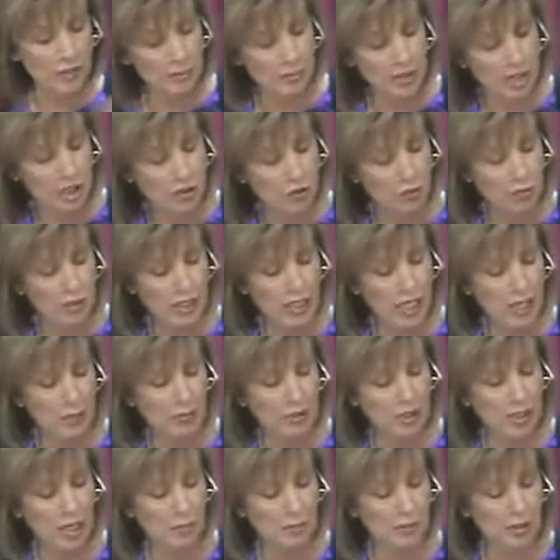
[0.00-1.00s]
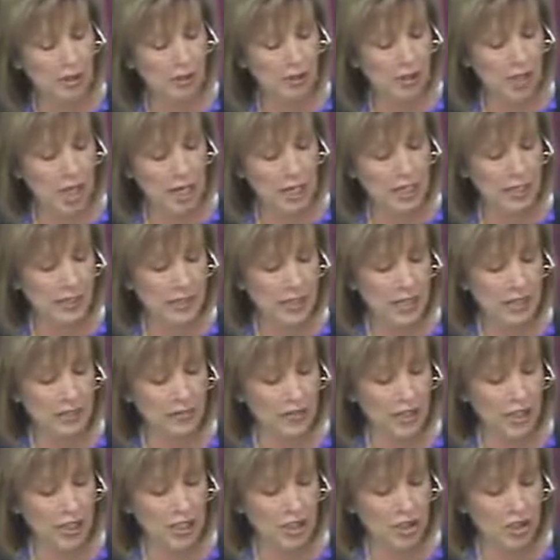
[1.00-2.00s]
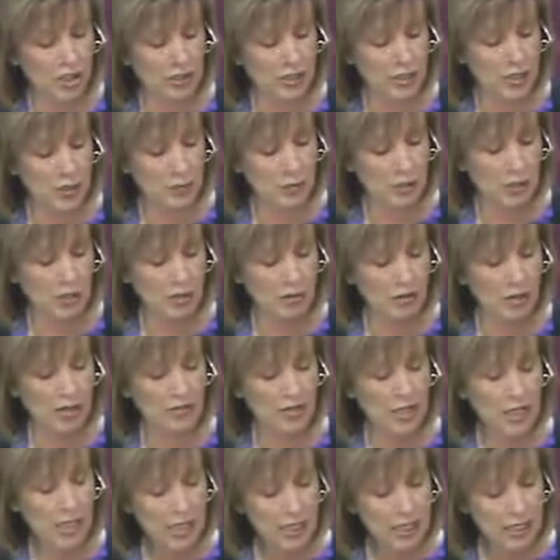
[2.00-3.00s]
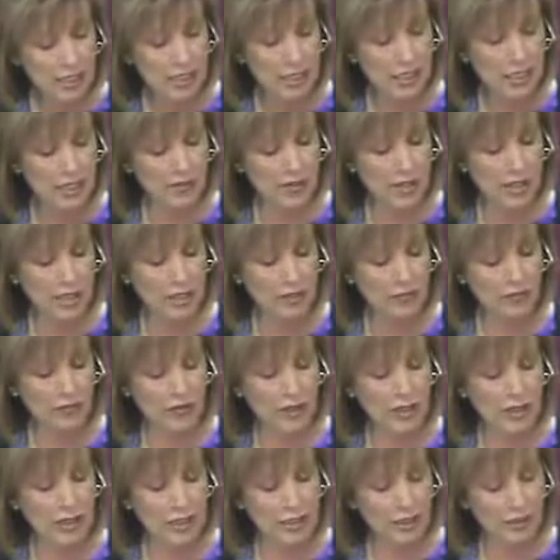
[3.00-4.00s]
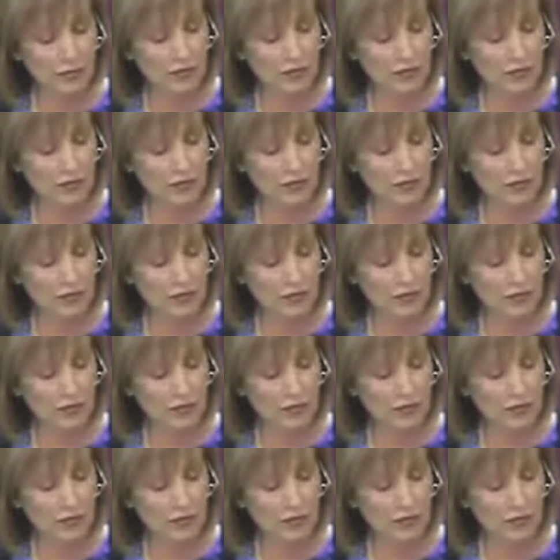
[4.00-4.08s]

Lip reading: Let me just recap a couple of lines out of each of these paragraphs to give you that feeling.